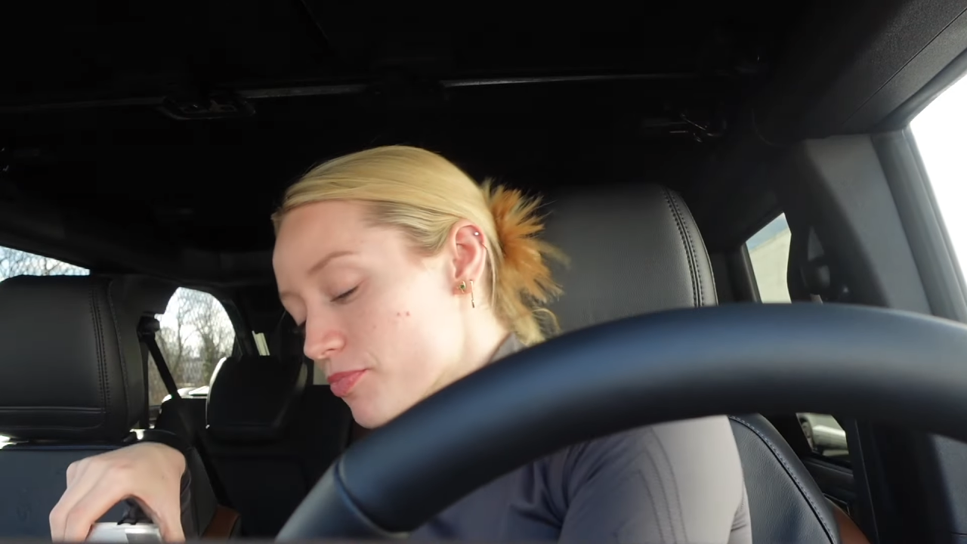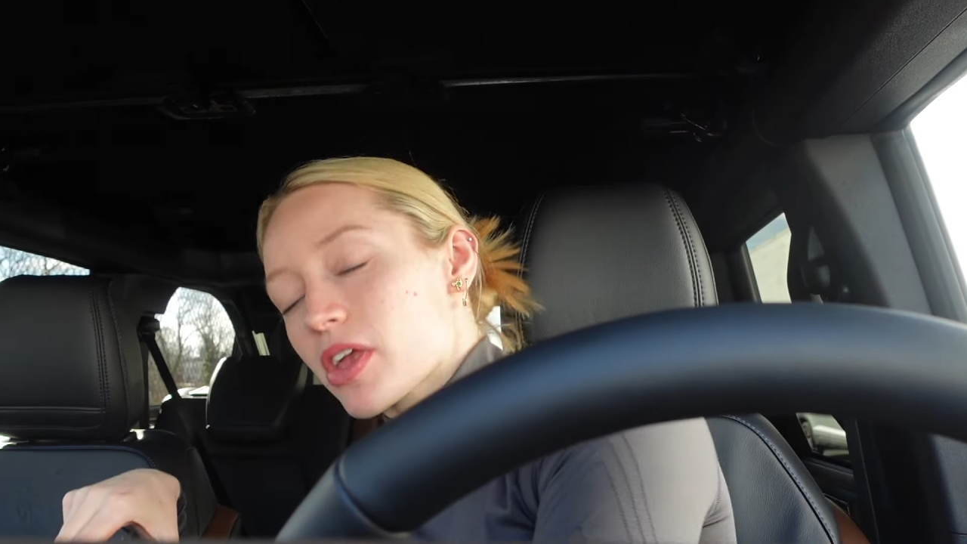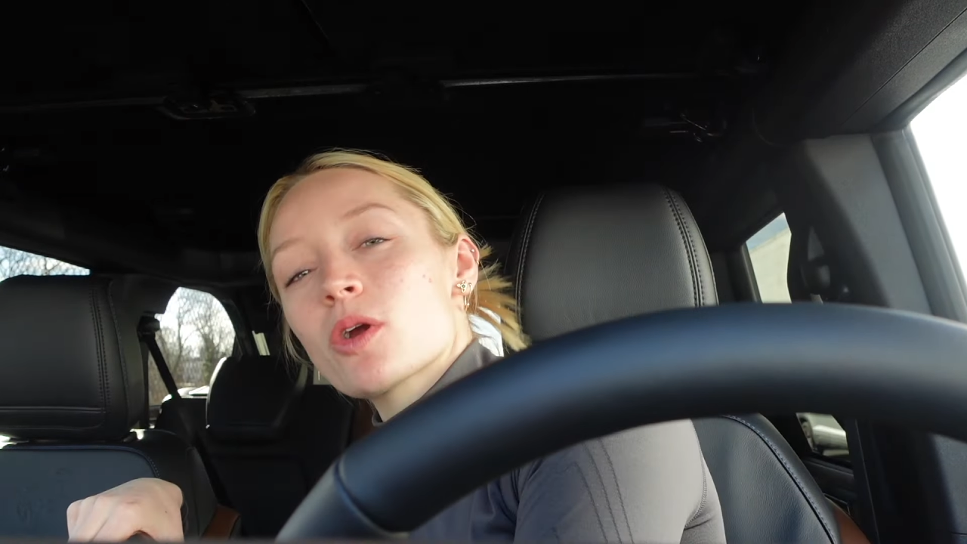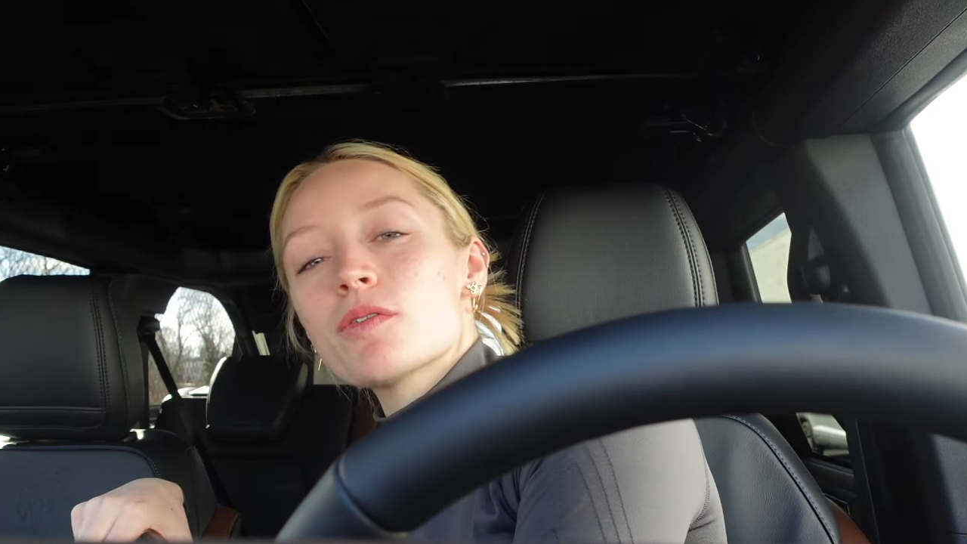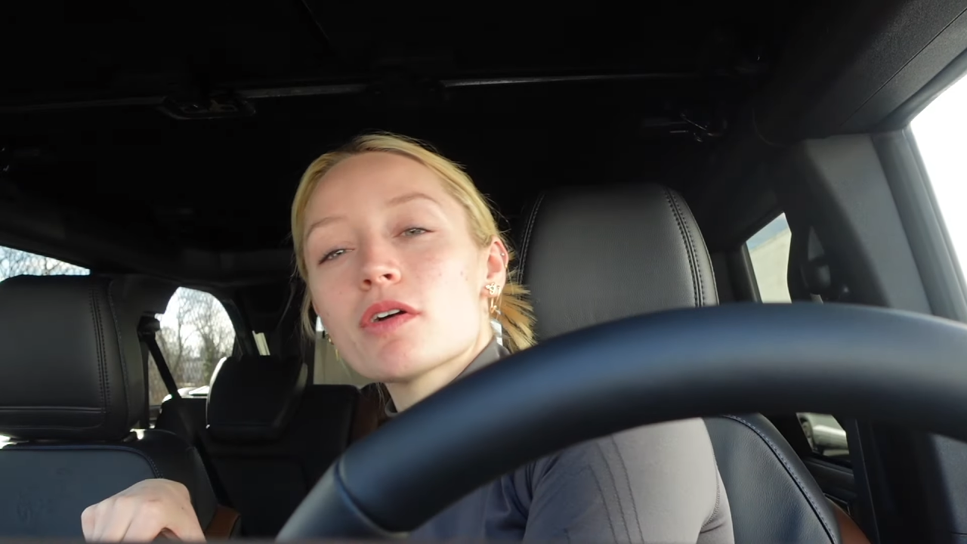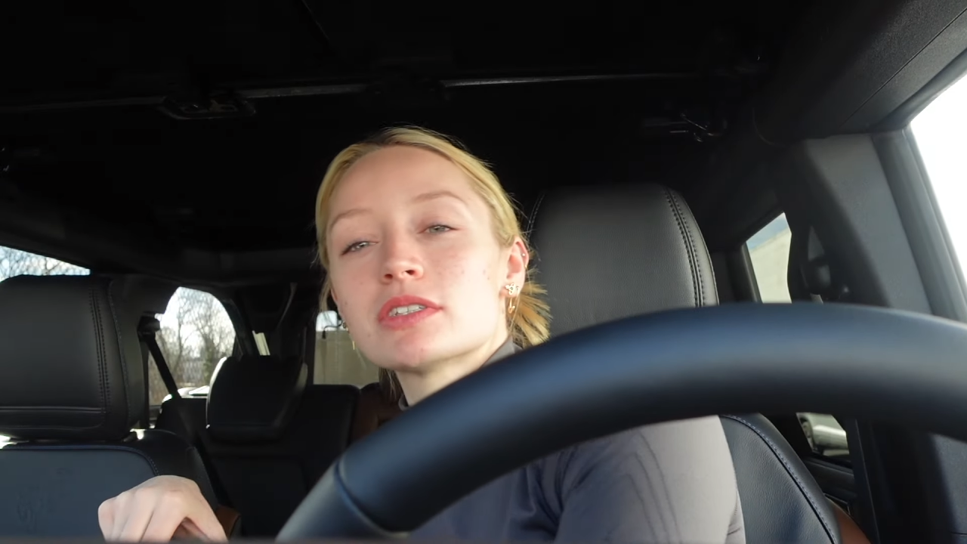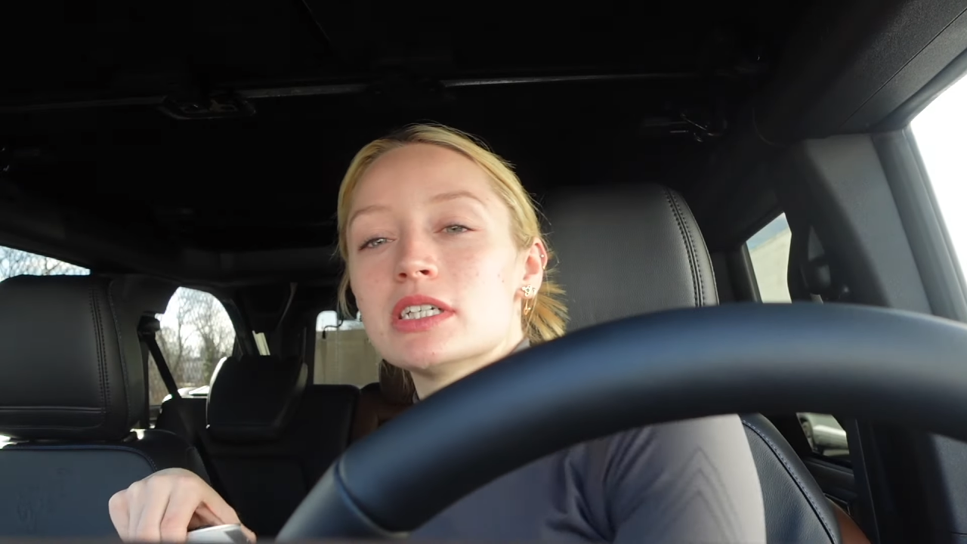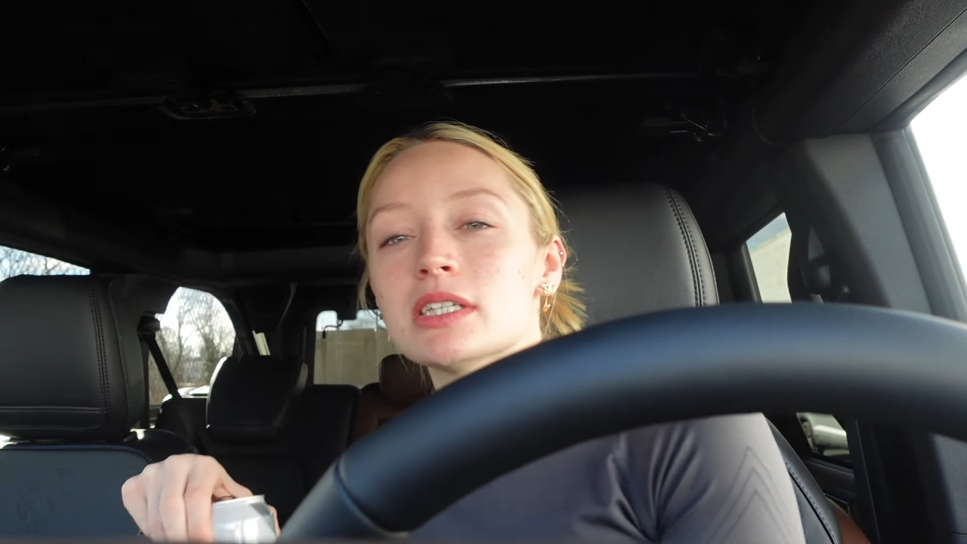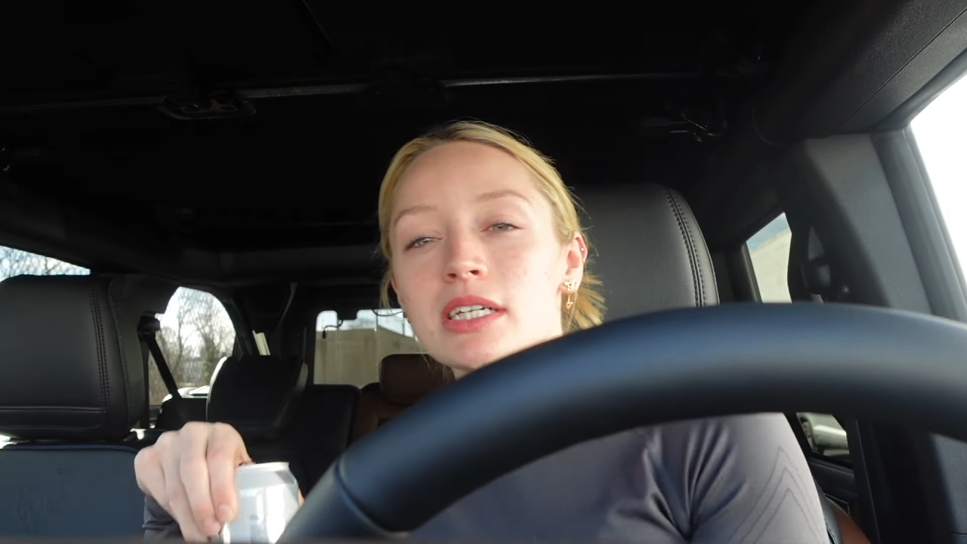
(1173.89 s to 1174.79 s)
don't know if y'all have seen